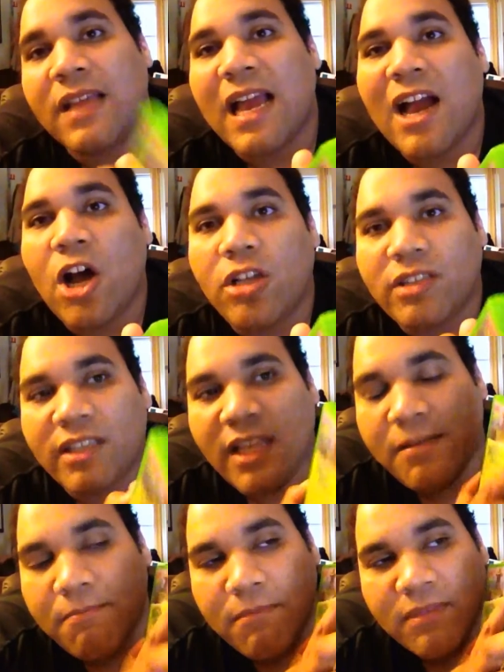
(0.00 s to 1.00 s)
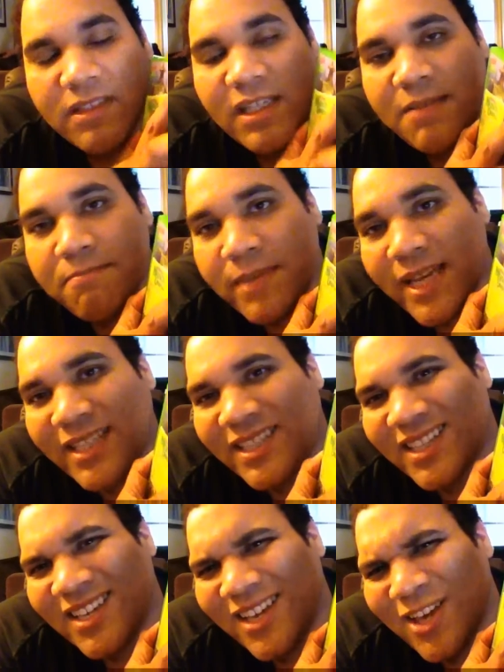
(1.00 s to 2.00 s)
Now, I also didn't see
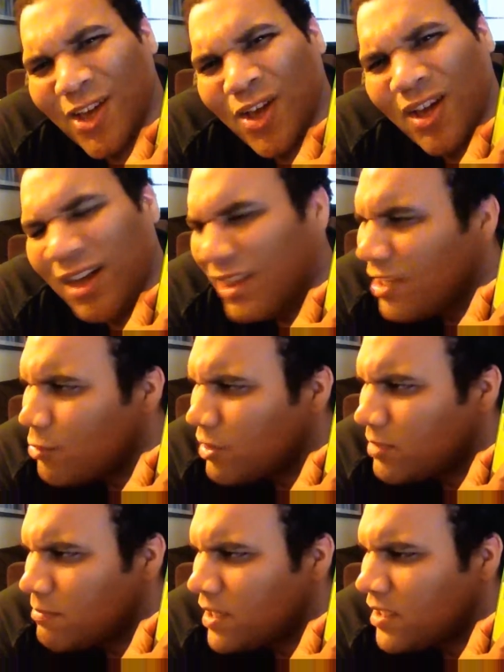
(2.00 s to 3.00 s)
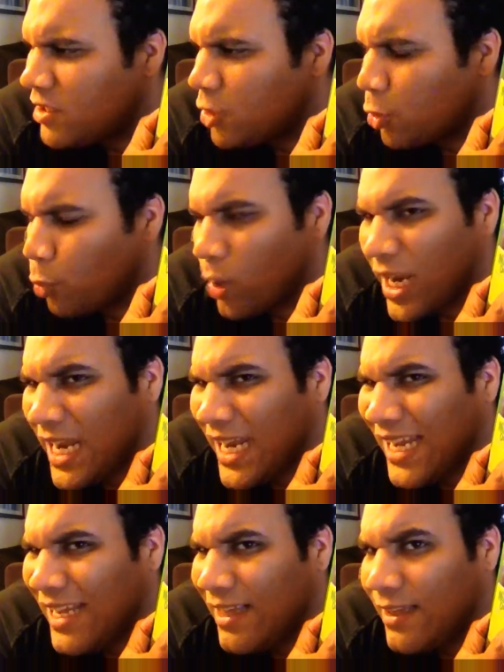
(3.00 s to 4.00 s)
Myst. I think it was Myst
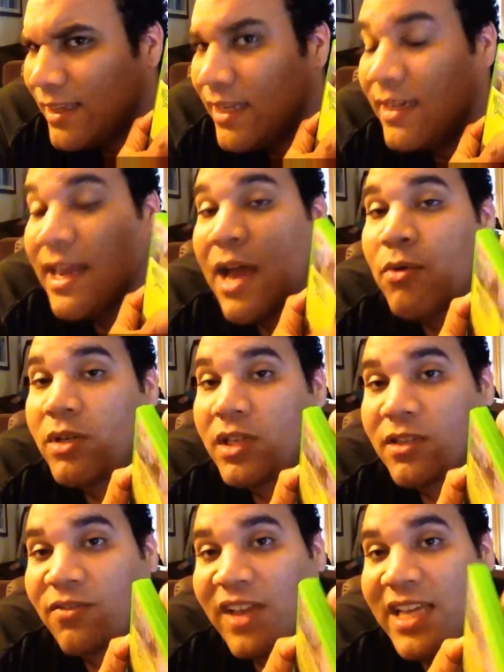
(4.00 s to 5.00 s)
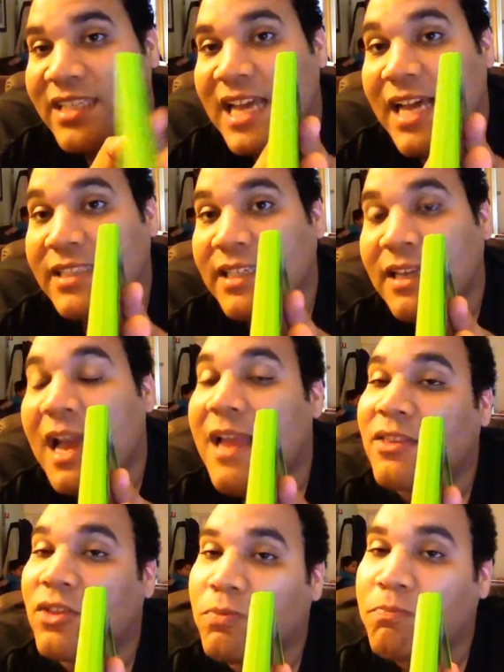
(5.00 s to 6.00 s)
3, and that one looked fantastic.
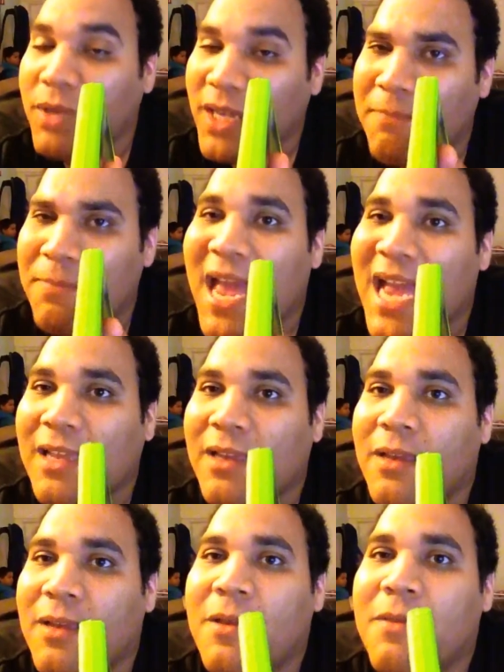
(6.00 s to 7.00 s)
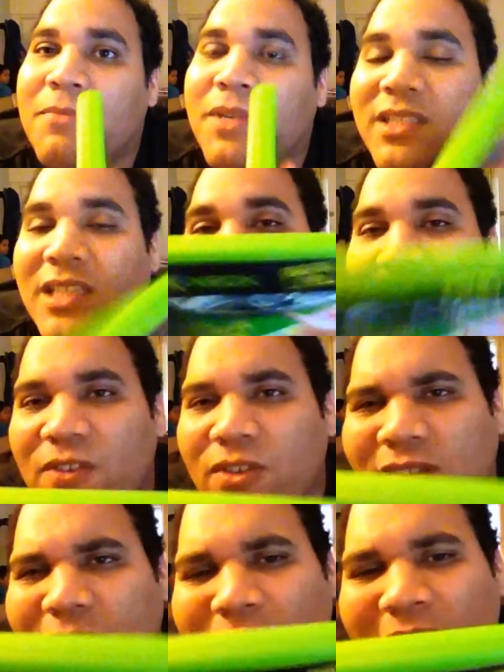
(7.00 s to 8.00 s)
I put it back because I feel
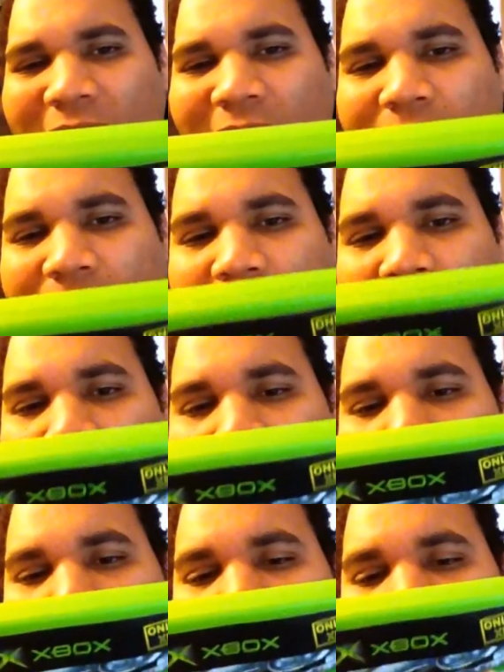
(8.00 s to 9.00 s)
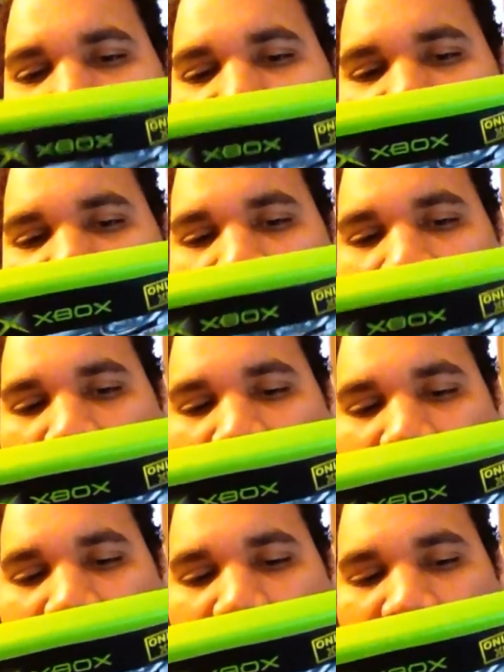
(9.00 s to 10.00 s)
sometimes Salvation
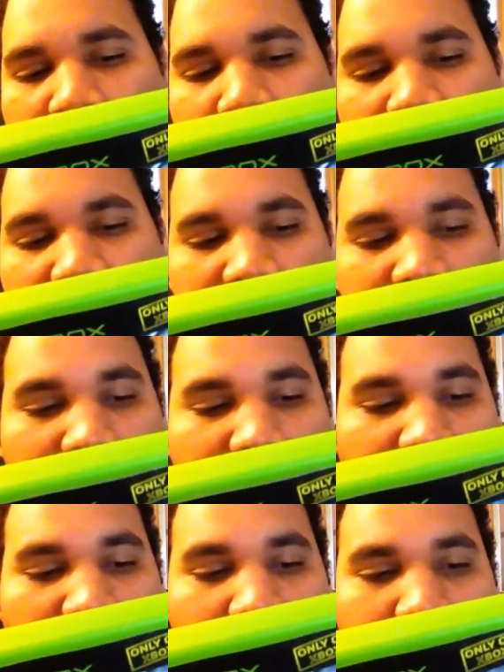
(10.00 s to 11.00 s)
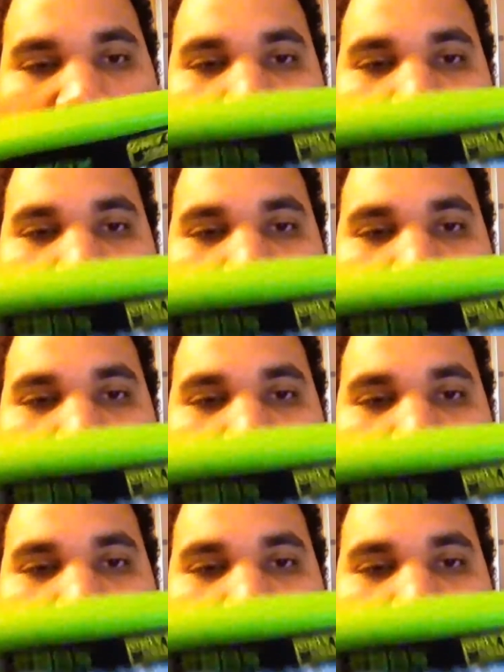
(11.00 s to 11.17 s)
Army overprices these games.